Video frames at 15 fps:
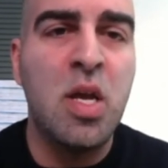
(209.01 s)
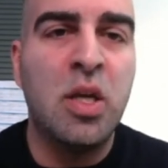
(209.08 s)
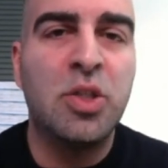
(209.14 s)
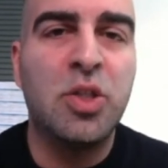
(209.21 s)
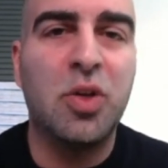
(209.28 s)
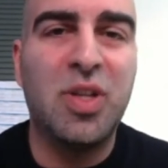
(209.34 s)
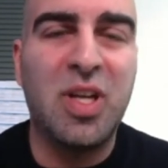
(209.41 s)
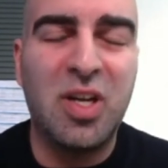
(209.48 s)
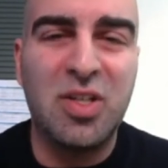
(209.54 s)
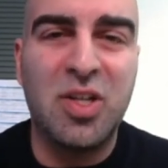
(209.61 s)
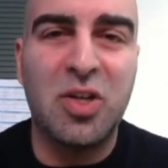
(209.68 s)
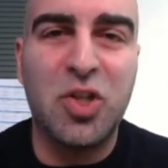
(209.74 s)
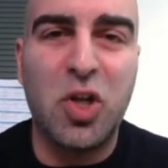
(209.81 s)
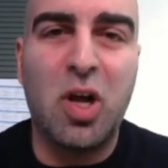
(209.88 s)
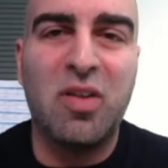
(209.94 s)
So
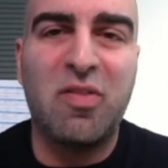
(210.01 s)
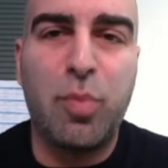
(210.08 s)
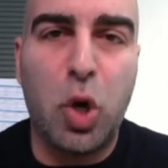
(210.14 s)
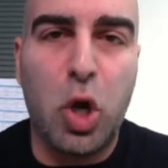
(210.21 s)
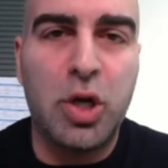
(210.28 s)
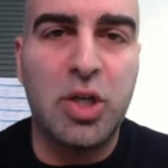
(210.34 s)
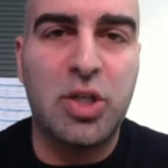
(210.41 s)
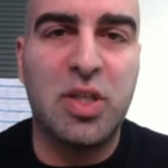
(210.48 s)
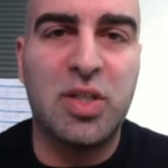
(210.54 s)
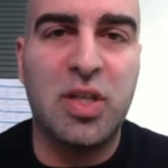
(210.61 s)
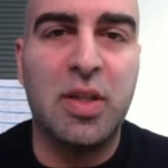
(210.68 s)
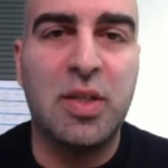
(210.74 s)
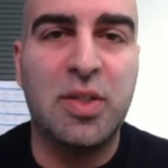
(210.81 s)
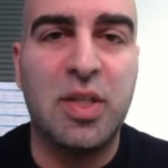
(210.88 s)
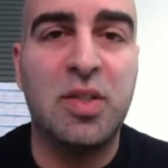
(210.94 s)
there's a lot of blockages in
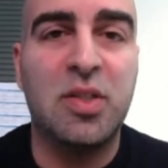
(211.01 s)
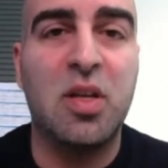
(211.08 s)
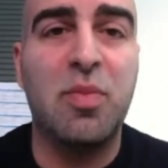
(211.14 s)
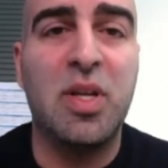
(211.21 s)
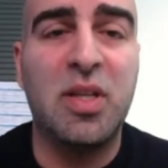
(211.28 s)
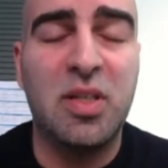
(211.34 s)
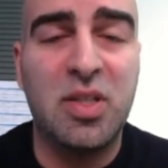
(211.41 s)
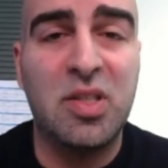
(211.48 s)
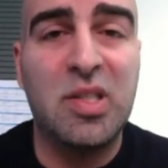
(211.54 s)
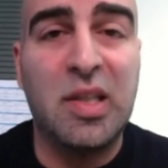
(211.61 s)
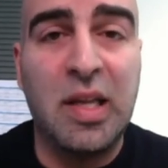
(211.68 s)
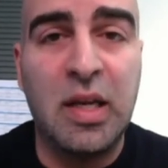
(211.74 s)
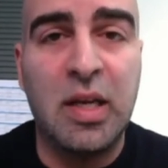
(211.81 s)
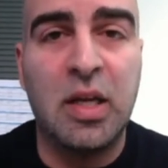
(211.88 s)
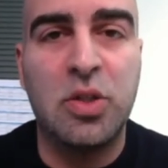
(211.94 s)
the system, and this is
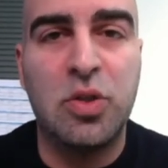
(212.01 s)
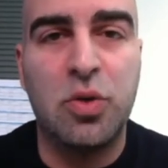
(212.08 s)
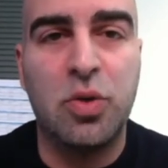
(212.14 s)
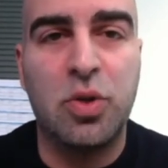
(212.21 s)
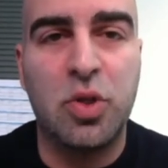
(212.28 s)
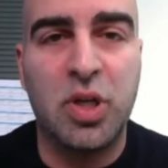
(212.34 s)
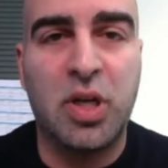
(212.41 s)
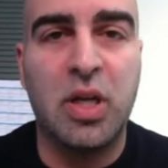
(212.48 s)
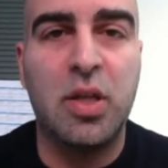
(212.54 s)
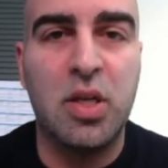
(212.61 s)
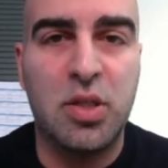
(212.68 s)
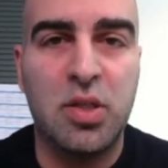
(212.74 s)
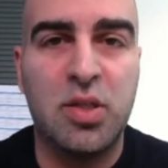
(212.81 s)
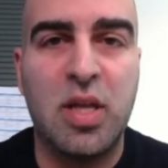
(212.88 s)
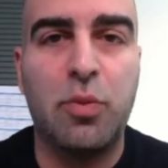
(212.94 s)
leading to the
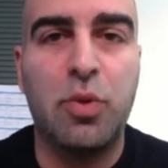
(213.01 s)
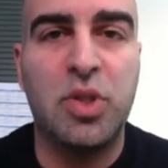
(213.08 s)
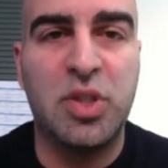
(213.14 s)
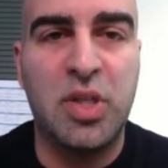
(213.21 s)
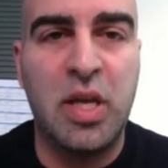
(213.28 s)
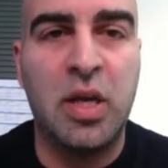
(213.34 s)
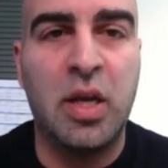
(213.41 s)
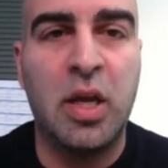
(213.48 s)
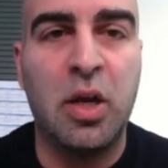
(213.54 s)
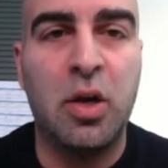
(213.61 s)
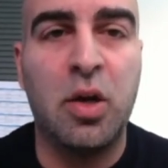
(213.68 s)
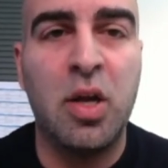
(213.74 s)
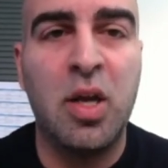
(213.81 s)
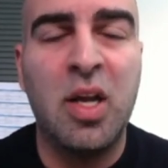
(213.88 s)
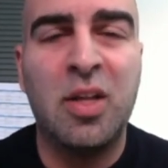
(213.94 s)
conditions that we're seeing here.